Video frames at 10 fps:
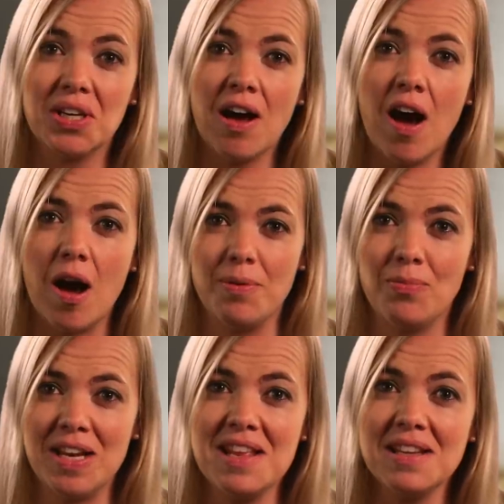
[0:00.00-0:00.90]
cup, and
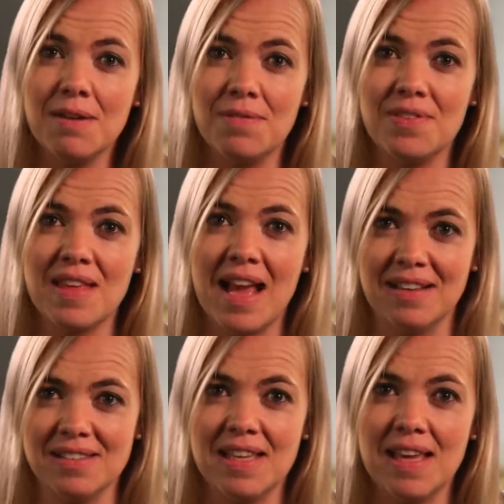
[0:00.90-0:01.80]
when he'd given
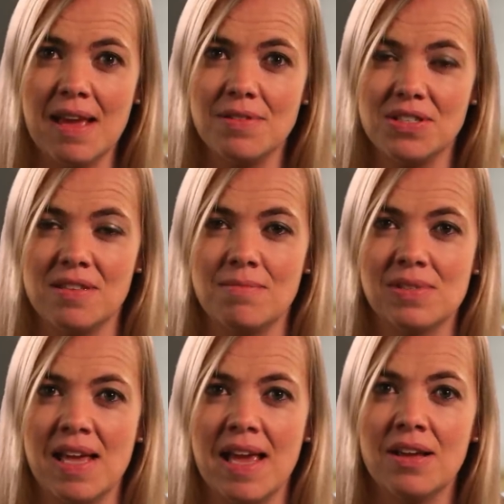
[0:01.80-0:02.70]
thanks, he gave it to them,
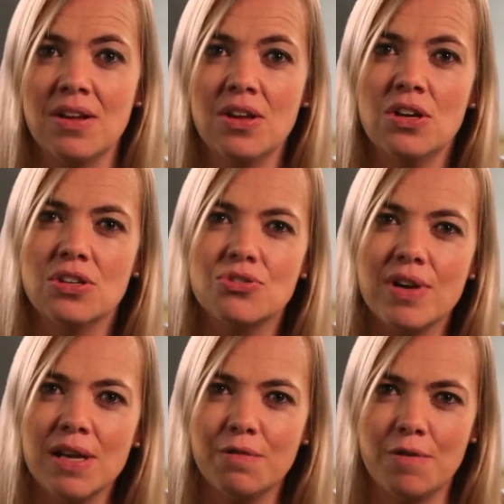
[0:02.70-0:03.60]
saying,
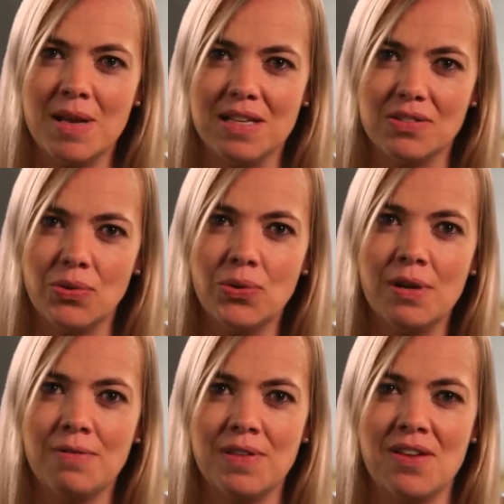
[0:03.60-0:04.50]
"Drink from it, all
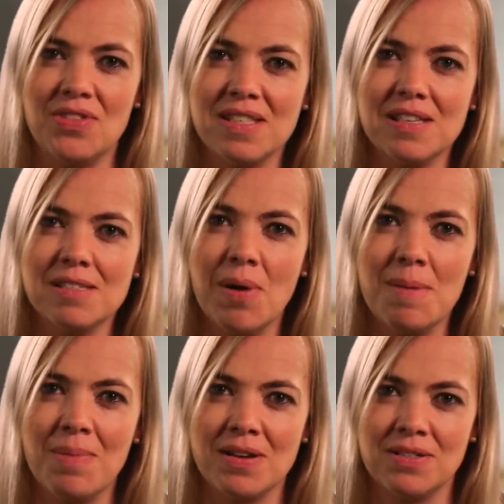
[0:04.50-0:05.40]
of you. This is my
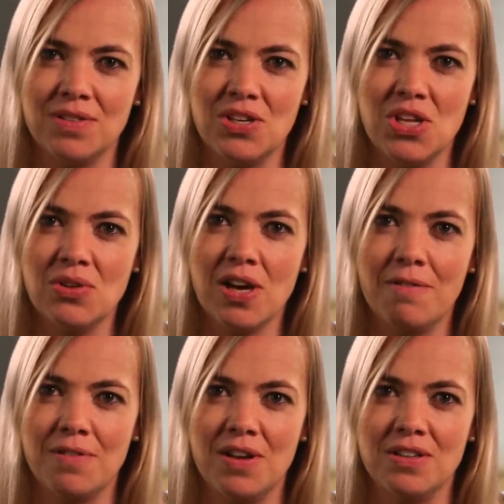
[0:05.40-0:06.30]
blood of the new
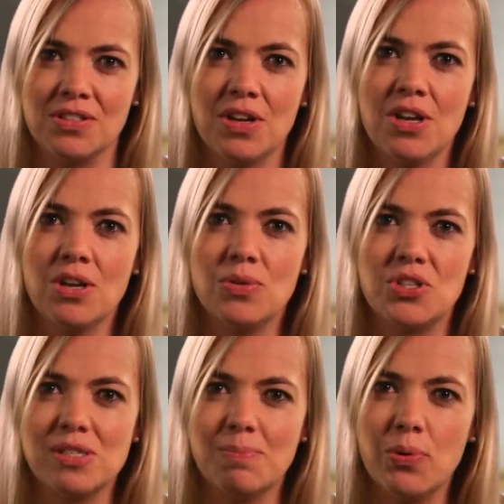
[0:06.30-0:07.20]
covenant,
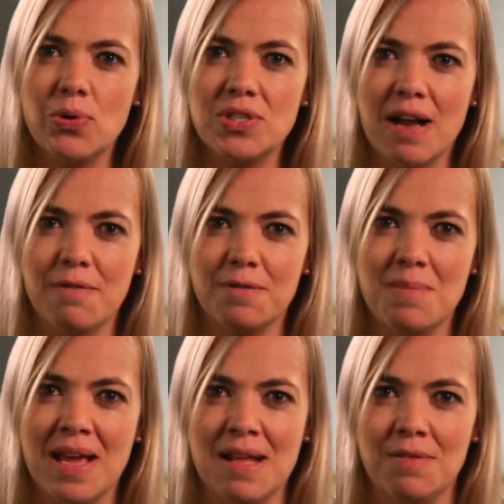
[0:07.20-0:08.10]
which is poured out for
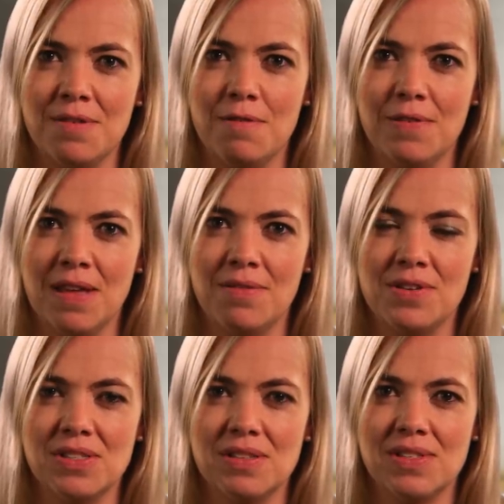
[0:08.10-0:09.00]
many for the
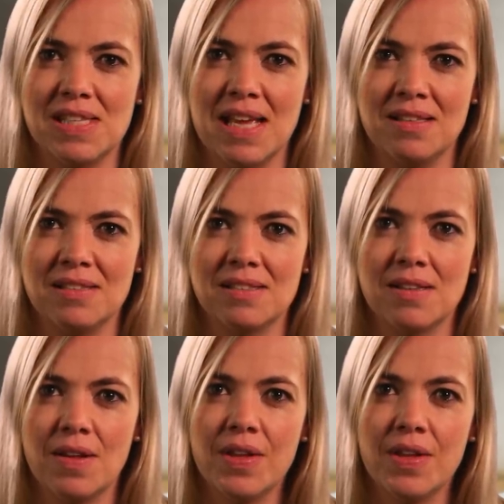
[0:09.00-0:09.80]
forgiveness of sins.